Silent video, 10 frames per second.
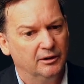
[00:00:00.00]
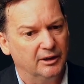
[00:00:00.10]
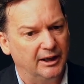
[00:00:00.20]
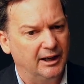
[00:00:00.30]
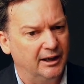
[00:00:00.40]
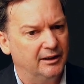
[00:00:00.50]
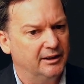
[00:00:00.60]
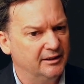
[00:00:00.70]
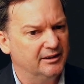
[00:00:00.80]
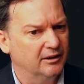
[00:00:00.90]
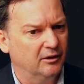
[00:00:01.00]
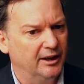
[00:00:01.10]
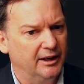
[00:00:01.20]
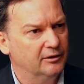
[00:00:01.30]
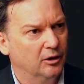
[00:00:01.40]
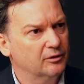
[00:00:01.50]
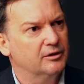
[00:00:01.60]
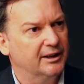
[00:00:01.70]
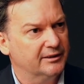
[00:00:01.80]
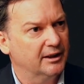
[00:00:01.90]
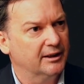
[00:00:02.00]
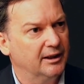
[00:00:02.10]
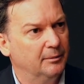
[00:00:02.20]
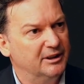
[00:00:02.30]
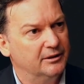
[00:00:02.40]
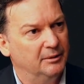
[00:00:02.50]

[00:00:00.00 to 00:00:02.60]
They are ECI head contracts that are coming to